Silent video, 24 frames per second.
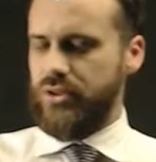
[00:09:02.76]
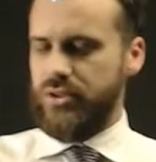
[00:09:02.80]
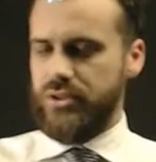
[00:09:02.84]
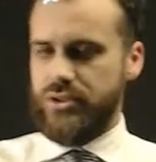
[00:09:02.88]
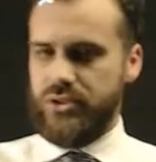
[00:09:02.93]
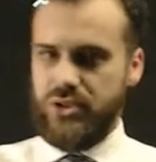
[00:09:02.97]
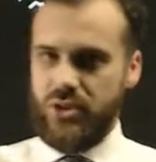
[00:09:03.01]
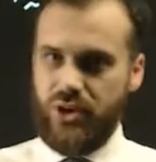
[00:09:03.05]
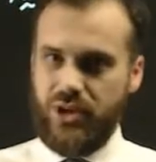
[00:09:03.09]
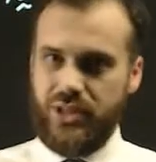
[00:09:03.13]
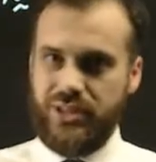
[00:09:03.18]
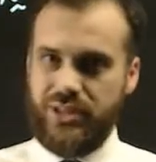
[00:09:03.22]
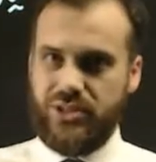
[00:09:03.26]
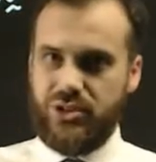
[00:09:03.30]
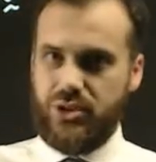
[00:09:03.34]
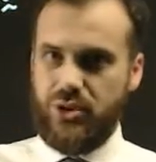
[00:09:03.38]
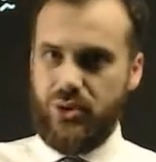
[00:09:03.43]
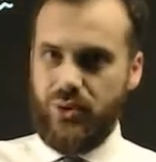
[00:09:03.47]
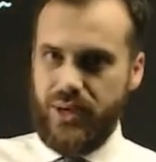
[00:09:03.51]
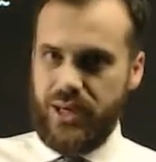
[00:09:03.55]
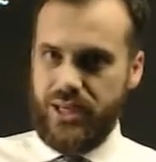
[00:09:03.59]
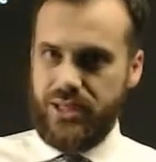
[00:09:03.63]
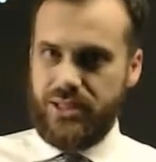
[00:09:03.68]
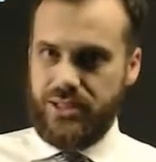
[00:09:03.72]
that sine
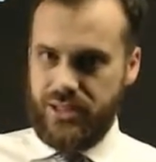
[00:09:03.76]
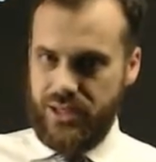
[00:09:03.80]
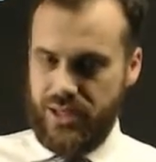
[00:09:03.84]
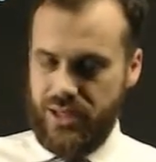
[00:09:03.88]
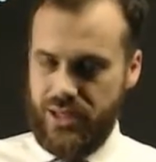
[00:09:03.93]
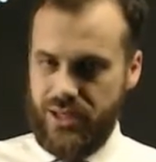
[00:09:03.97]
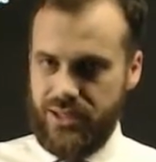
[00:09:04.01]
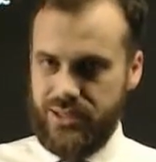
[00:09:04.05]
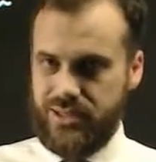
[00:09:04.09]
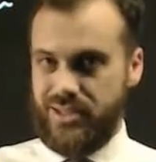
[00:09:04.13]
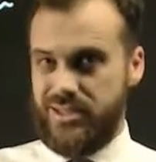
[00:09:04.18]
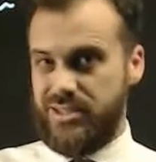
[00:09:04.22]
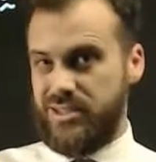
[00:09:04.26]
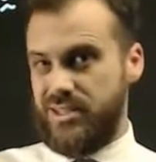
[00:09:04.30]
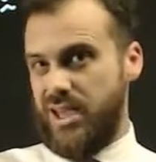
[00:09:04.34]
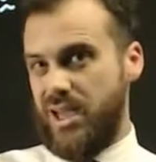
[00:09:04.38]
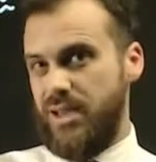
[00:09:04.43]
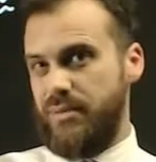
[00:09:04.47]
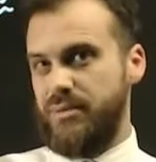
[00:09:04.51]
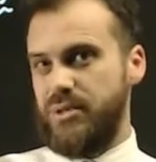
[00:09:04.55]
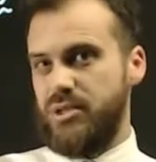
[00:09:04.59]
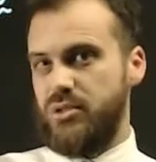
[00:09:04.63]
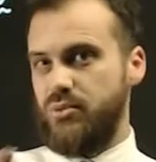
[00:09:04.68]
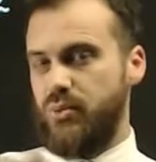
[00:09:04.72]
squared t is the
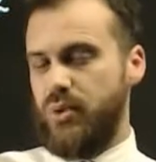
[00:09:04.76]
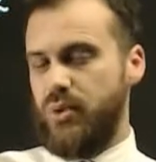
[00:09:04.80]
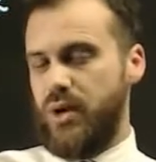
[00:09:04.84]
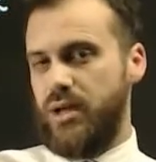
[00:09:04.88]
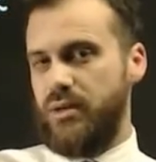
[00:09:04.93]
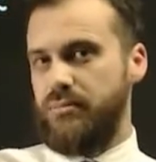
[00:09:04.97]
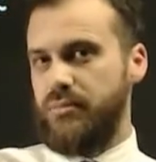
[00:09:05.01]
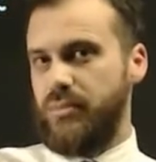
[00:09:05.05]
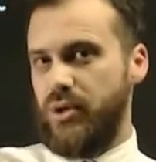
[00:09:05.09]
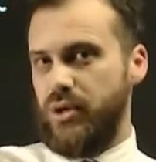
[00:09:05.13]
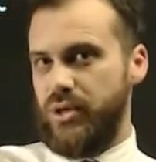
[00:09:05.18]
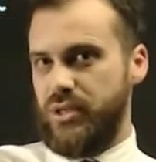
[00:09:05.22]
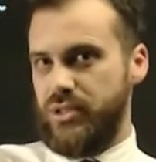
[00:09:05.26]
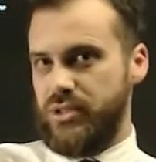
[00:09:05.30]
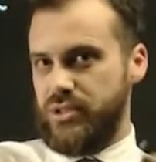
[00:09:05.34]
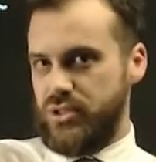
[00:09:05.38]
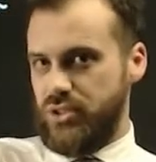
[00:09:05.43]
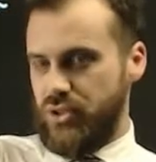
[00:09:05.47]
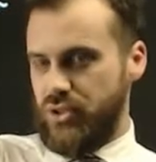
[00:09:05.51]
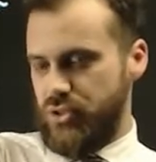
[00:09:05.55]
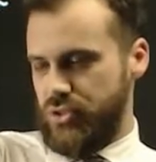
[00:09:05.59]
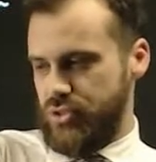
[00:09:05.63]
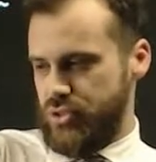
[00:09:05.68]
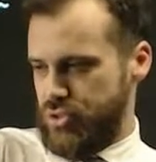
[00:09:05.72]
same as 1 minus
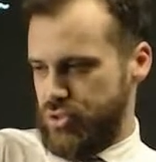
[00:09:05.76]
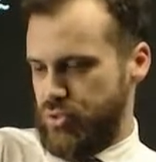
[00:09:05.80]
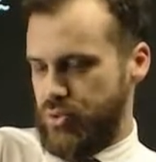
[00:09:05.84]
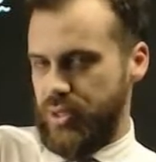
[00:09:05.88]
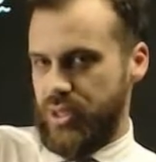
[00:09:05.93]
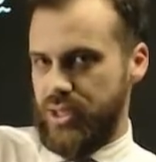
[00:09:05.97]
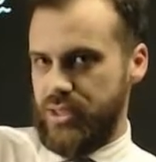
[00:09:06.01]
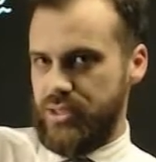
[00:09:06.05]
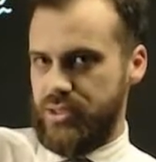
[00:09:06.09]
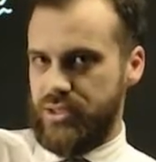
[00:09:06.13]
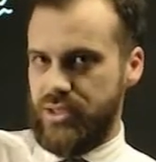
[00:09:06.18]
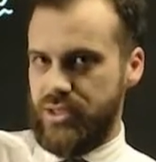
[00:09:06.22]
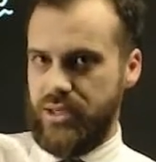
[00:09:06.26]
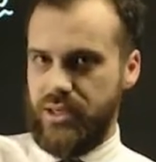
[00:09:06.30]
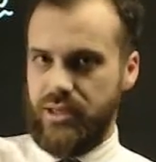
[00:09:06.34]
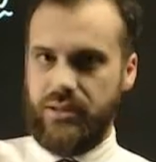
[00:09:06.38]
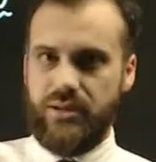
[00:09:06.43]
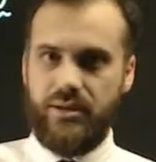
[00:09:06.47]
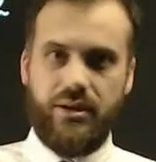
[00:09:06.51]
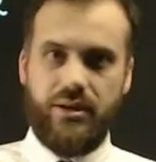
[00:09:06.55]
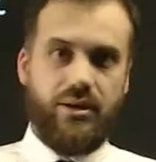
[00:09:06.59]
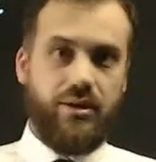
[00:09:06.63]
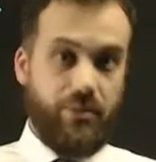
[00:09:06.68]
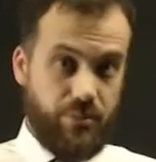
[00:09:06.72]
cos squared t,
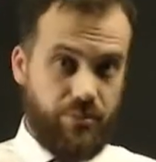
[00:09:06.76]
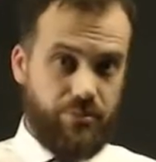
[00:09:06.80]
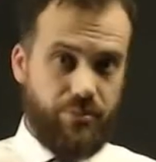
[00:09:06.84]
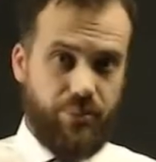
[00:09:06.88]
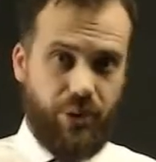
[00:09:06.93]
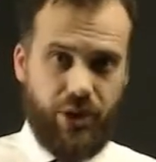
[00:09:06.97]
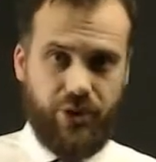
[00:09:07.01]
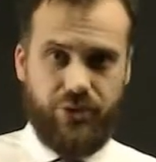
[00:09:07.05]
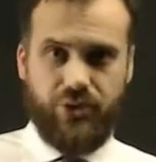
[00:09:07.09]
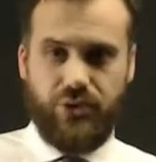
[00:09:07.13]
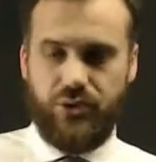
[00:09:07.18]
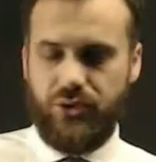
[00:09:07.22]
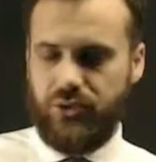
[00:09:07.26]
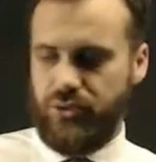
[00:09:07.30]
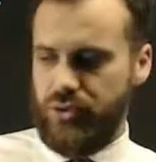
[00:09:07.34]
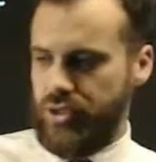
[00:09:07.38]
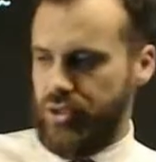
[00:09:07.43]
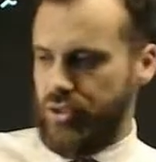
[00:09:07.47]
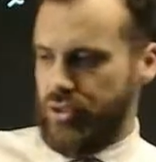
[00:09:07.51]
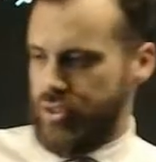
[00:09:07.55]
Pythagorean